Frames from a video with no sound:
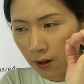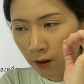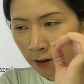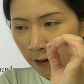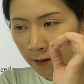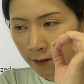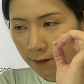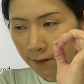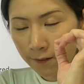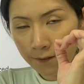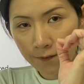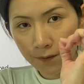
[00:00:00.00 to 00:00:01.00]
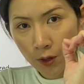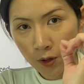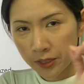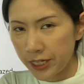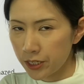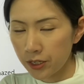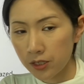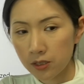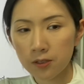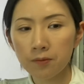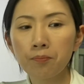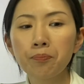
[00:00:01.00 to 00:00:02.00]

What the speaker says: of the listeners.